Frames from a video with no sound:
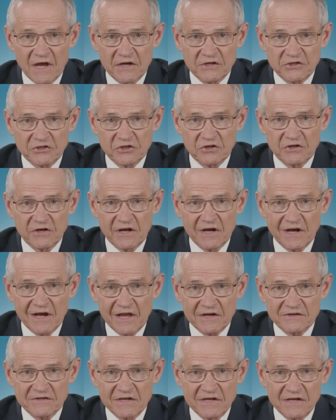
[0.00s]
Asian and
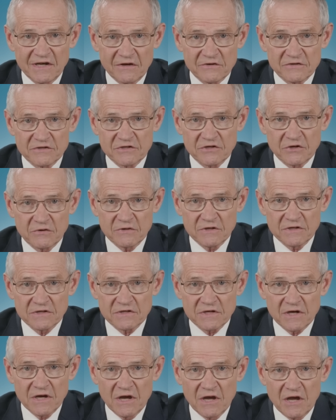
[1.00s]
Latino
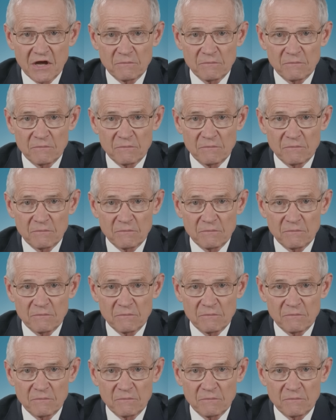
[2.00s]
students